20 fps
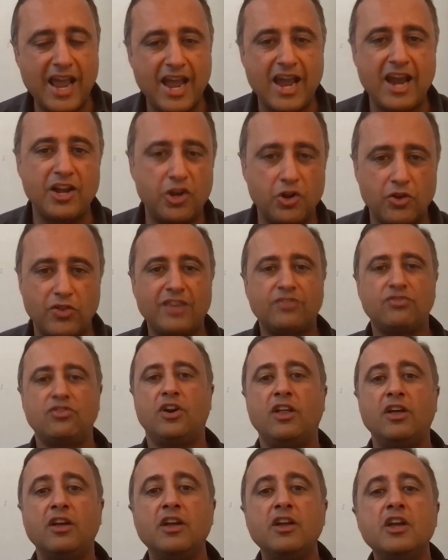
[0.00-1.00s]
And that's
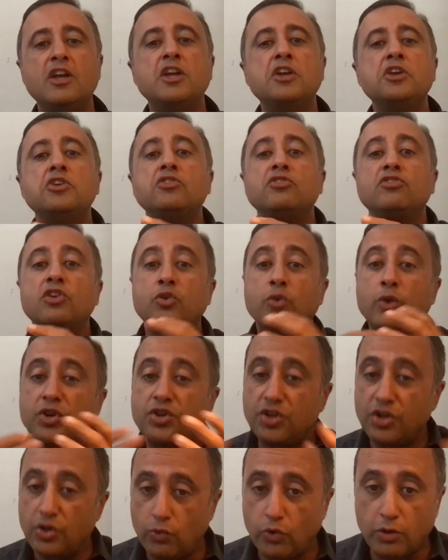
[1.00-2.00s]
not a
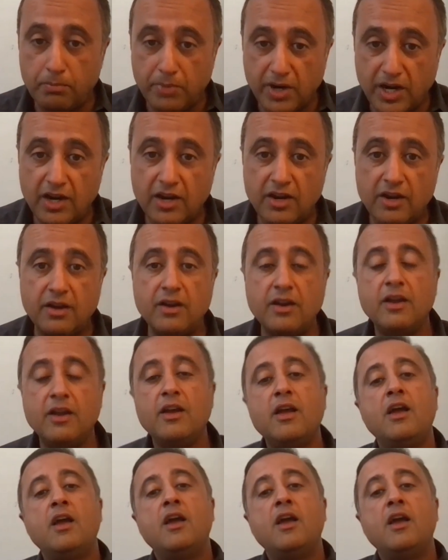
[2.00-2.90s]
situation you want to be in.